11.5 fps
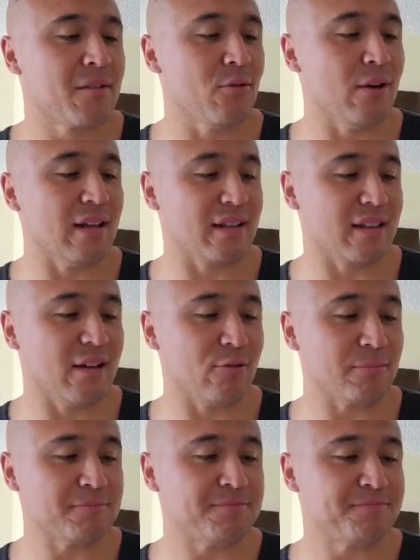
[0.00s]
Oh, I like that
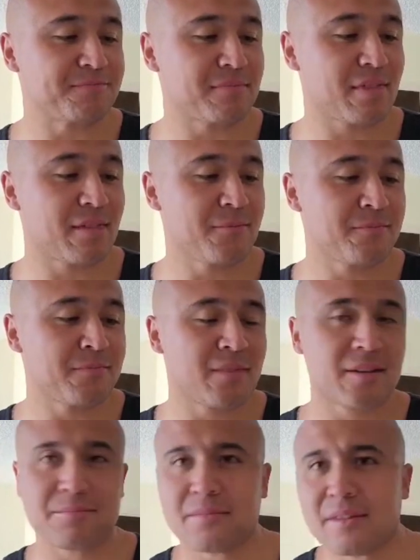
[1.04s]
one.
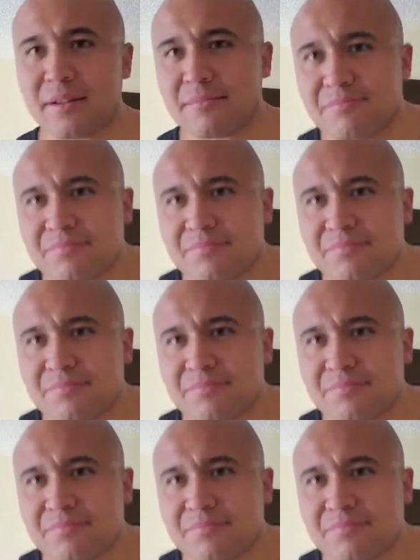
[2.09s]
Like